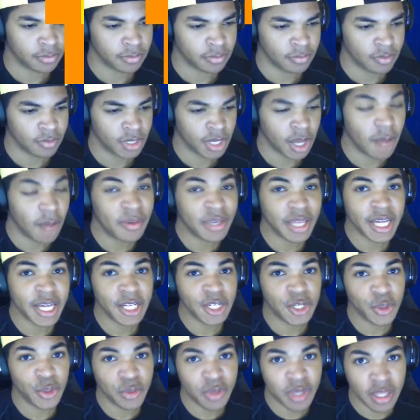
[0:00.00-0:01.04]
Coming into
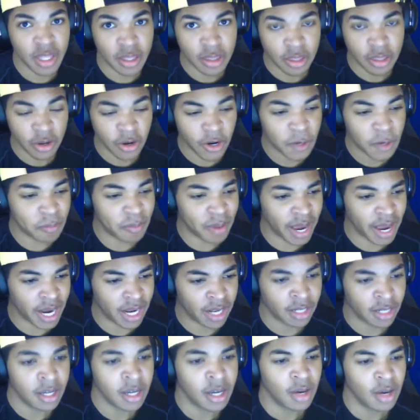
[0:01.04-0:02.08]
the third battle,
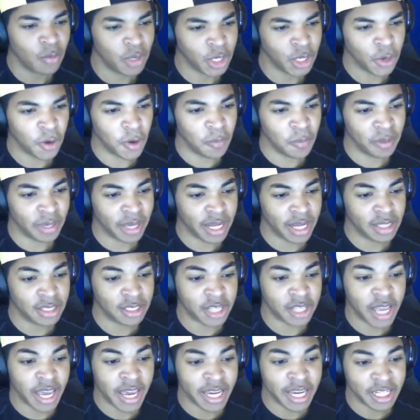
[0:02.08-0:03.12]
we go up against
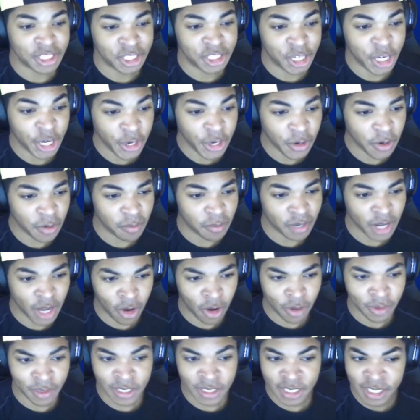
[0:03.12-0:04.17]
a Cherum. Now,
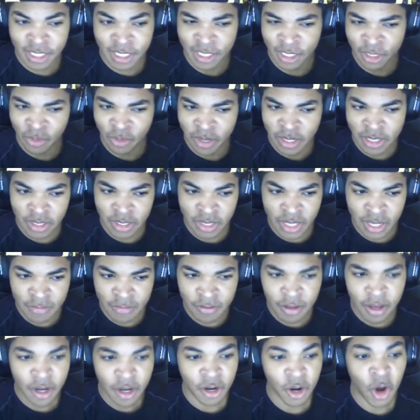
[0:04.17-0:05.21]
is this Razor Leaf?
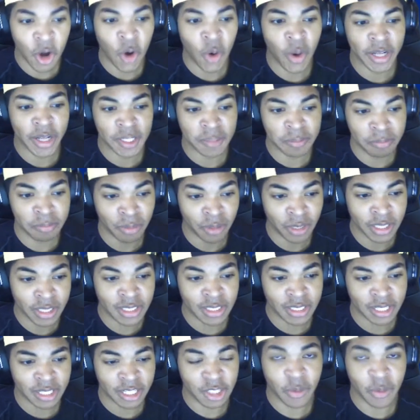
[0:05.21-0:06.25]
No, it's Bullet
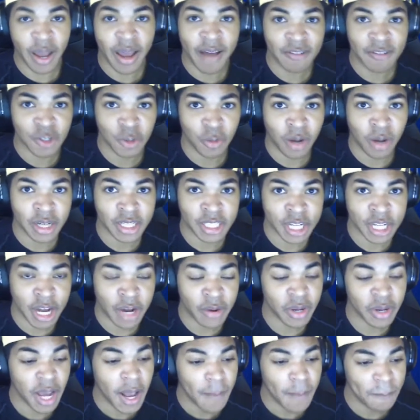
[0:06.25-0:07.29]
Seed, so I have to watch out.
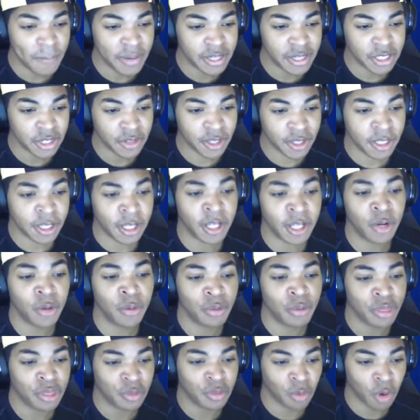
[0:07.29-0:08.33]
Make sure that they don't
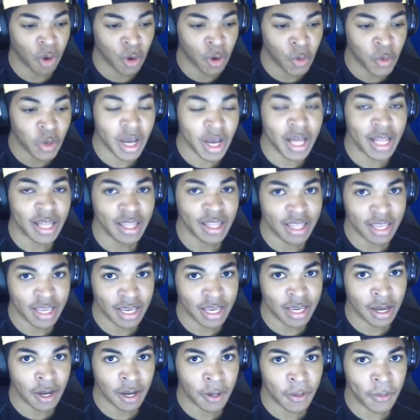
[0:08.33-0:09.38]
throw the
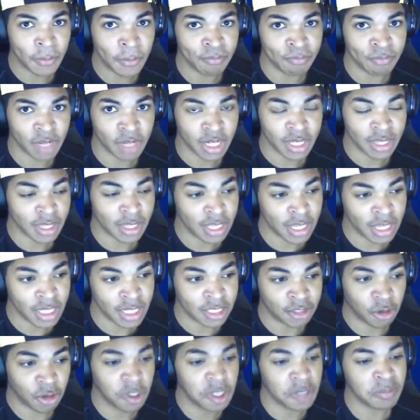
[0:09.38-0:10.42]

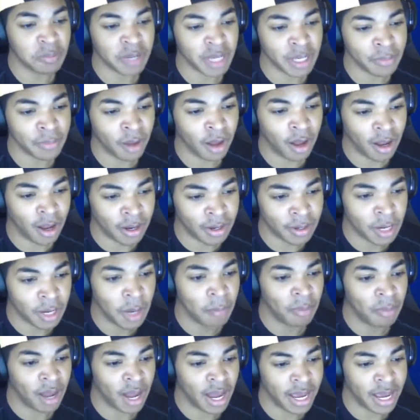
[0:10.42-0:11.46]
Solar Beam on
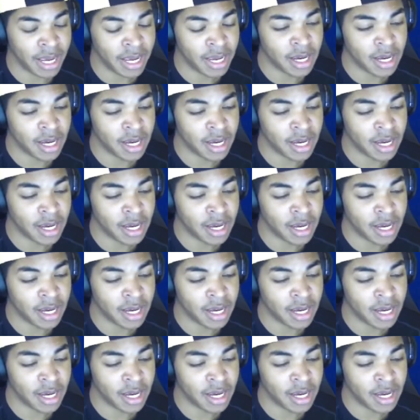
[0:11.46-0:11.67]
my